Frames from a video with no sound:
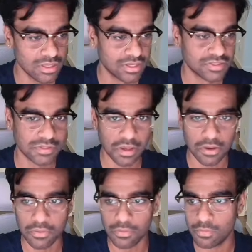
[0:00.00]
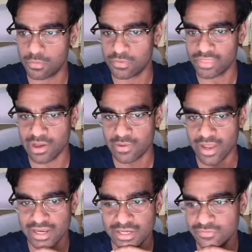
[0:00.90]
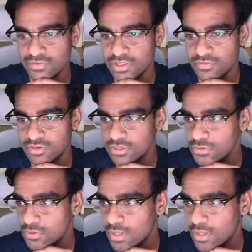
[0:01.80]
So without any further ado,